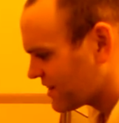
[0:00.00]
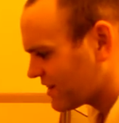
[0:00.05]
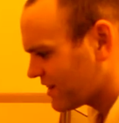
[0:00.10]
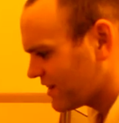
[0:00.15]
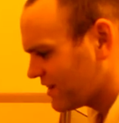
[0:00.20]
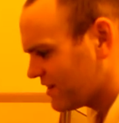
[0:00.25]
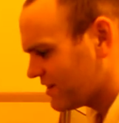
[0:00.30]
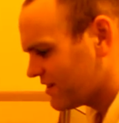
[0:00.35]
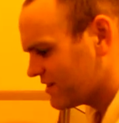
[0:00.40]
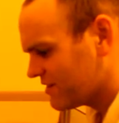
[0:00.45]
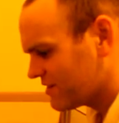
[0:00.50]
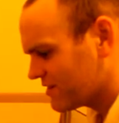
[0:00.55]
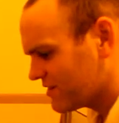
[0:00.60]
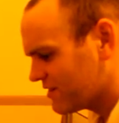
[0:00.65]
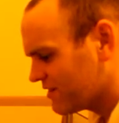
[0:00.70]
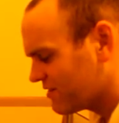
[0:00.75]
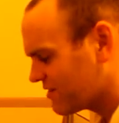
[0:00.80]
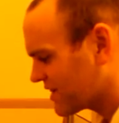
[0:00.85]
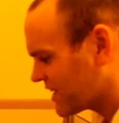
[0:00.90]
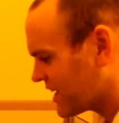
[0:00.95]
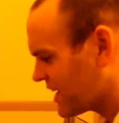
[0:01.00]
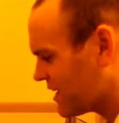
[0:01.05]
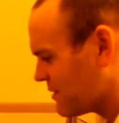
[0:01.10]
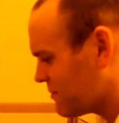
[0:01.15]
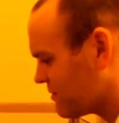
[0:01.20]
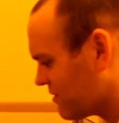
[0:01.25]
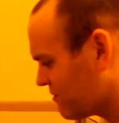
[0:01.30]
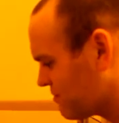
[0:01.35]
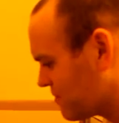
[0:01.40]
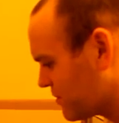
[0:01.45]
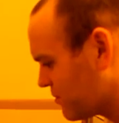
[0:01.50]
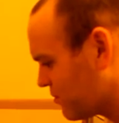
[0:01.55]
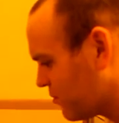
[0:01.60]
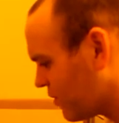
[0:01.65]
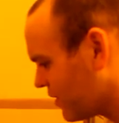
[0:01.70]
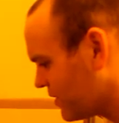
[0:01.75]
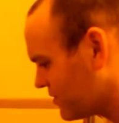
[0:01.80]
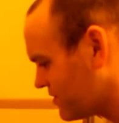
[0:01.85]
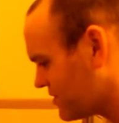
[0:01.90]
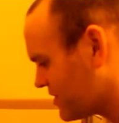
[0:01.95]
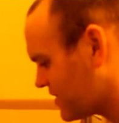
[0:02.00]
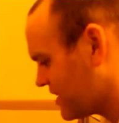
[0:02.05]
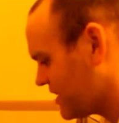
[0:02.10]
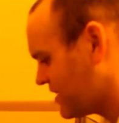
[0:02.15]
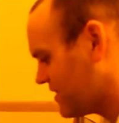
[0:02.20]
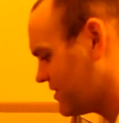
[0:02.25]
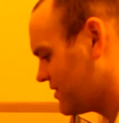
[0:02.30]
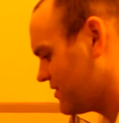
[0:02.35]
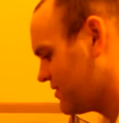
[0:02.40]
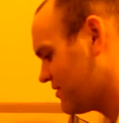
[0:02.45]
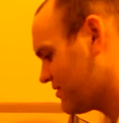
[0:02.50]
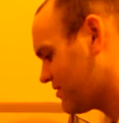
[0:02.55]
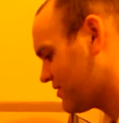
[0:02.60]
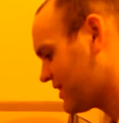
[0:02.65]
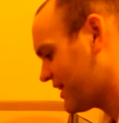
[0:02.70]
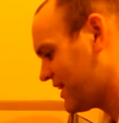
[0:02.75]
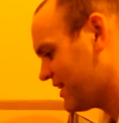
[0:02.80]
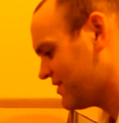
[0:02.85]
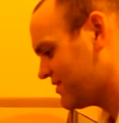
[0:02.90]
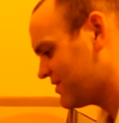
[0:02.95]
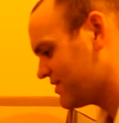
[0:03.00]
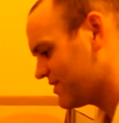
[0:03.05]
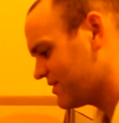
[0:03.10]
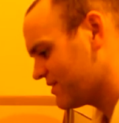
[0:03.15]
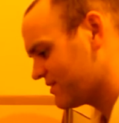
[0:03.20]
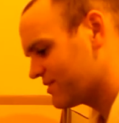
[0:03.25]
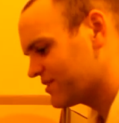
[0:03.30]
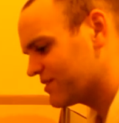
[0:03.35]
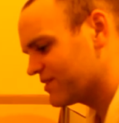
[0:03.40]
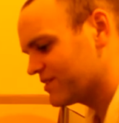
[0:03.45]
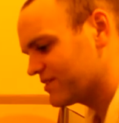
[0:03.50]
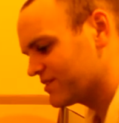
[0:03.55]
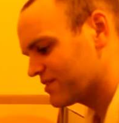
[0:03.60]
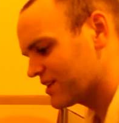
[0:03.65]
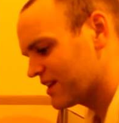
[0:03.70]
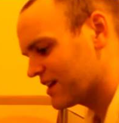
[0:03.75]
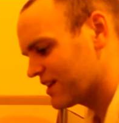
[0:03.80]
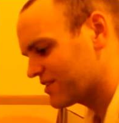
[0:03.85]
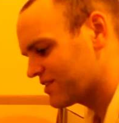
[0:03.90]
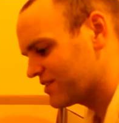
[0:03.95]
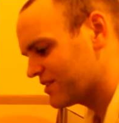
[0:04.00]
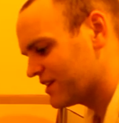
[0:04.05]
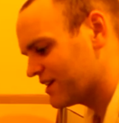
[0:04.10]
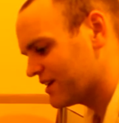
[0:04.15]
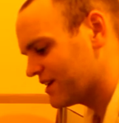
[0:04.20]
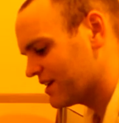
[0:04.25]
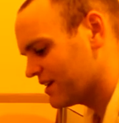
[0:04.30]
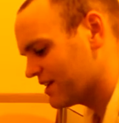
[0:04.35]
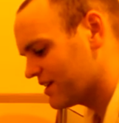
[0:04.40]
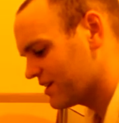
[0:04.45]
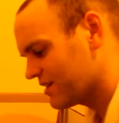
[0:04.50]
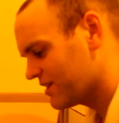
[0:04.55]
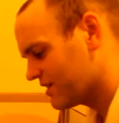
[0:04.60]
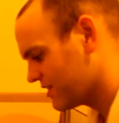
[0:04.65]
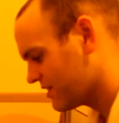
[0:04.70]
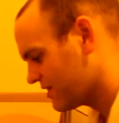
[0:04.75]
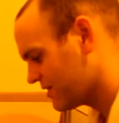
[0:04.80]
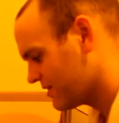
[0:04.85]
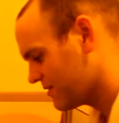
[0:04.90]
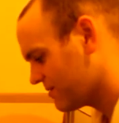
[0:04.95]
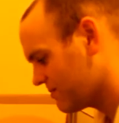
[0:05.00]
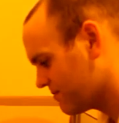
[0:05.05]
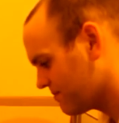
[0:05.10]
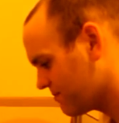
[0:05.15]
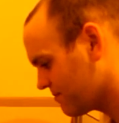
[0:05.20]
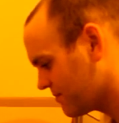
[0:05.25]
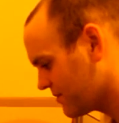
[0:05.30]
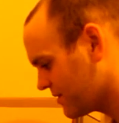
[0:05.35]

Island, another game I've been wanting for ages, since last year, and